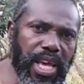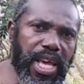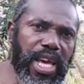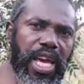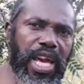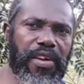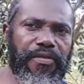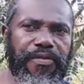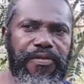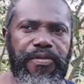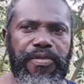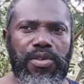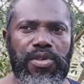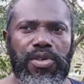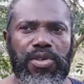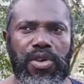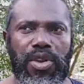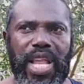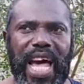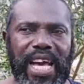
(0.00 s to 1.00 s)
if
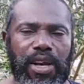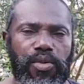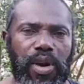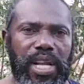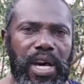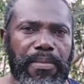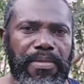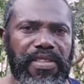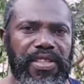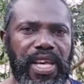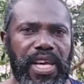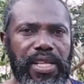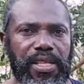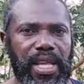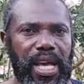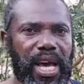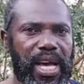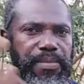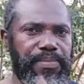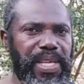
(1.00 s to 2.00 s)
you like what I'm saying
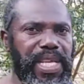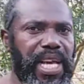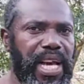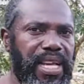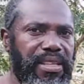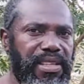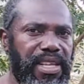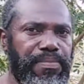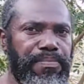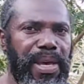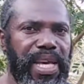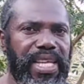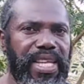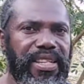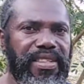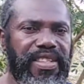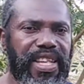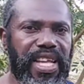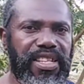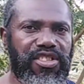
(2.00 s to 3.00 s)
and because it's
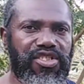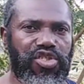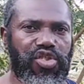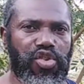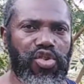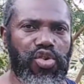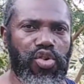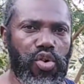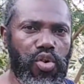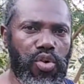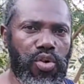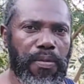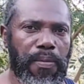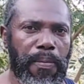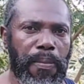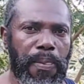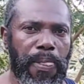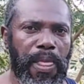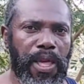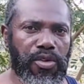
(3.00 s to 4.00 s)
making sense to you,
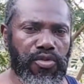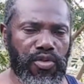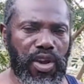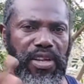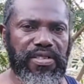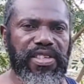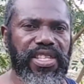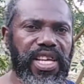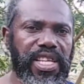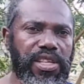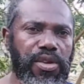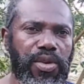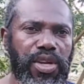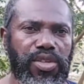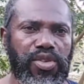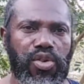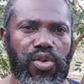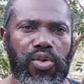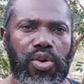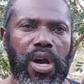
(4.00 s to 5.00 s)
it's resonating
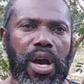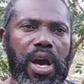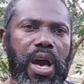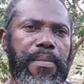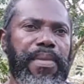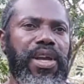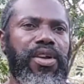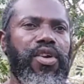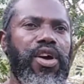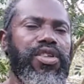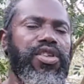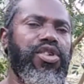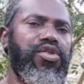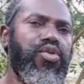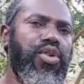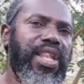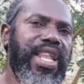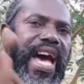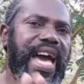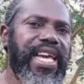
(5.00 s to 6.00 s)
with you, I'm encouraging you
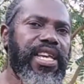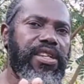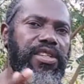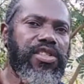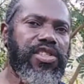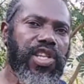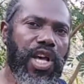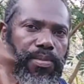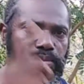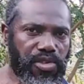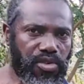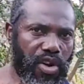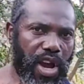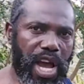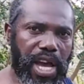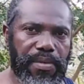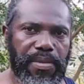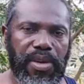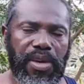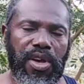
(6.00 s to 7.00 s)
to like,
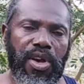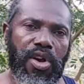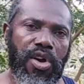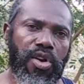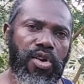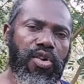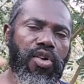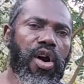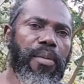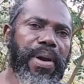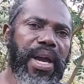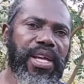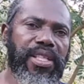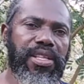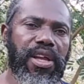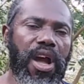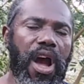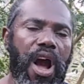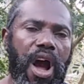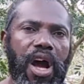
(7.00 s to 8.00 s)
subscribe,
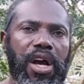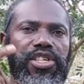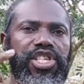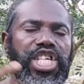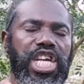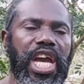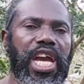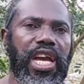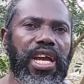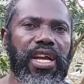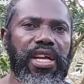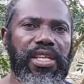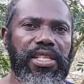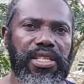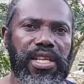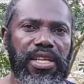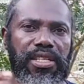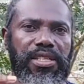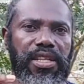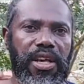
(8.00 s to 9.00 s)
comment, or share
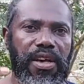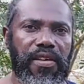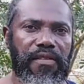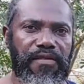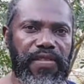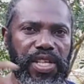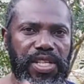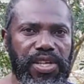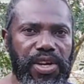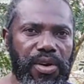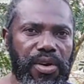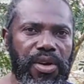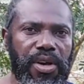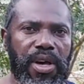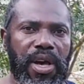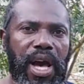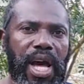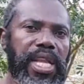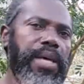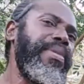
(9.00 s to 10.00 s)
this video.
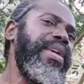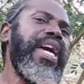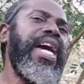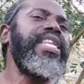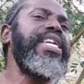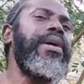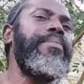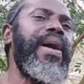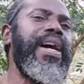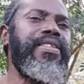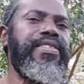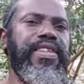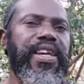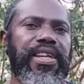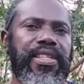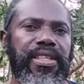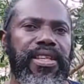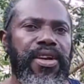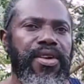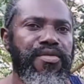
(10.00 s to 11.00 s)
And let me end here by
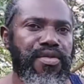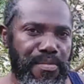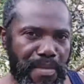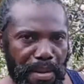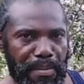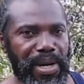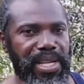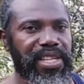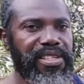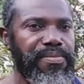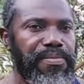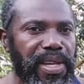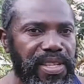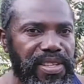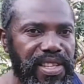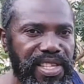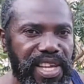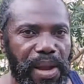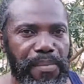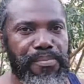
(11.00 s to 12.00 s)
saying, remember this
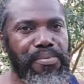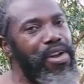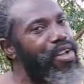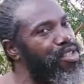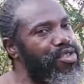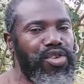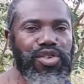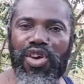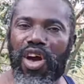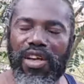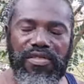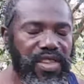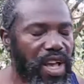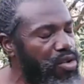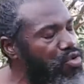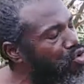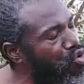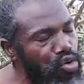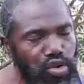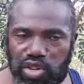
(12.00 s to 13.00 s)
message I bring to you as
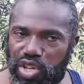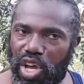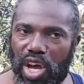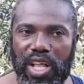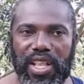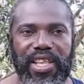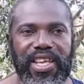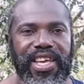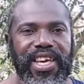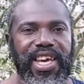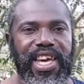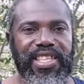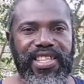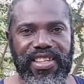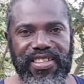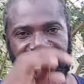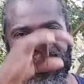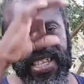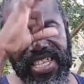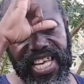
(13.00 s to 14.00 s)
usual. It
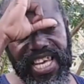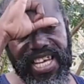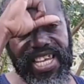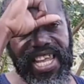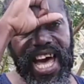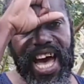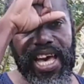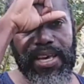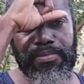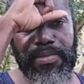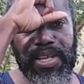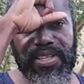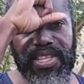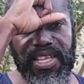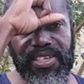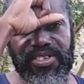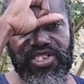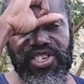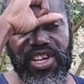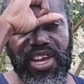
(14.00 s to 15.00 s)
is the single eye
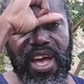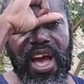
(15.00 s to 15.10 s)
message